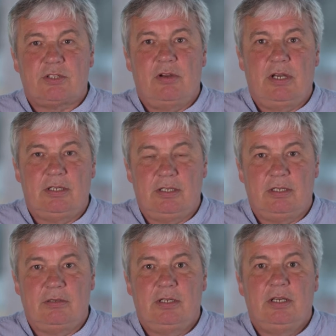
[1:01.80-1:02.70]
threatening
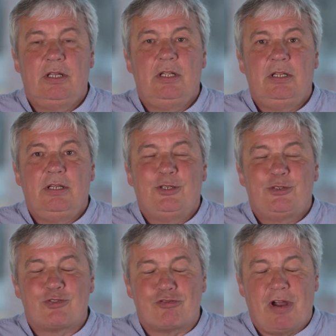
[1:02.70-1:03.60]
you,
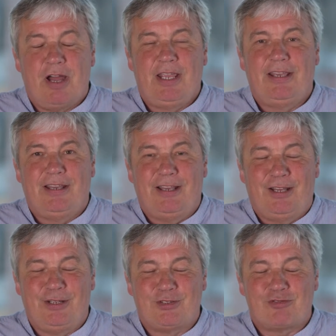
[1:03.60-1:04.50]
try
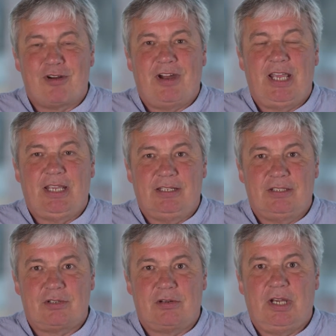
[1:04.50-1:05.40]
and try and
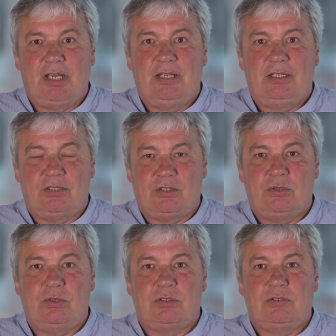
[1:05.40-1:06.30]
try to
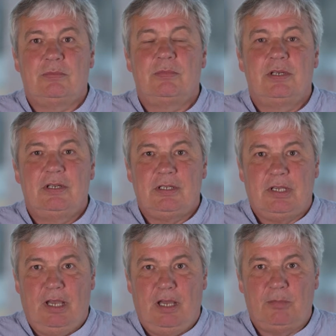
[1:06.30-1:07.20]
talk to them
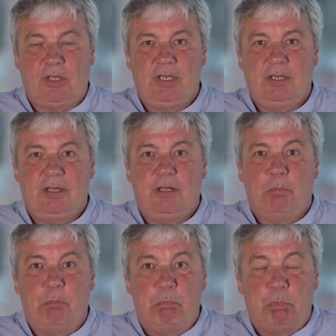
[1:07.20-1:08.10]
calmly,
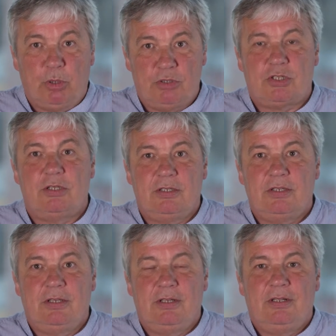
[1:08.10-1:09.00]
but
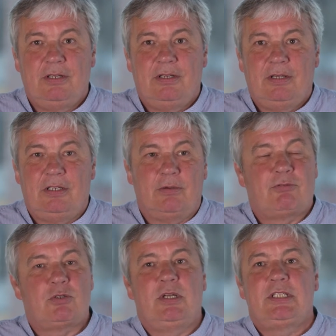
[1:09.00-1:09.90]
you
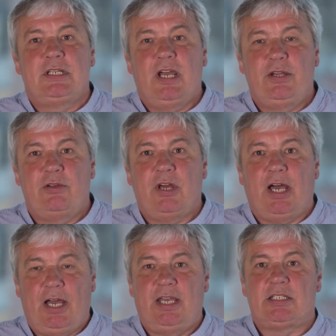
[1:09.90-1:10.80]
have twenty-nine other
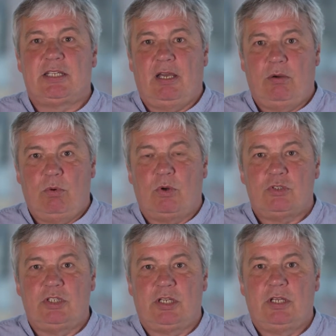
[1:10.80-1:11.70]
eyes now
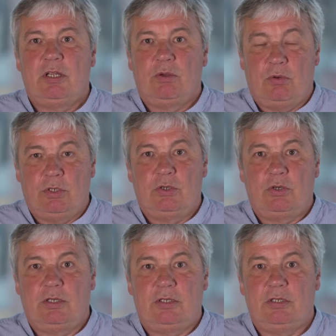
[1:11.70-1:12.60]
watching what you're
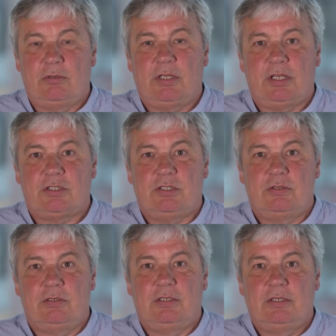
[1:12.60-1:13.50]
going to do with that
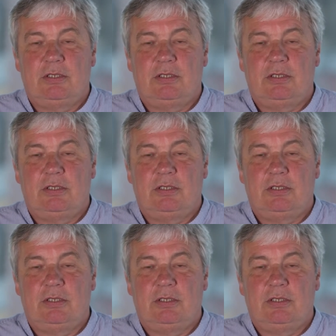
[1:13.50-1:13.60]
student.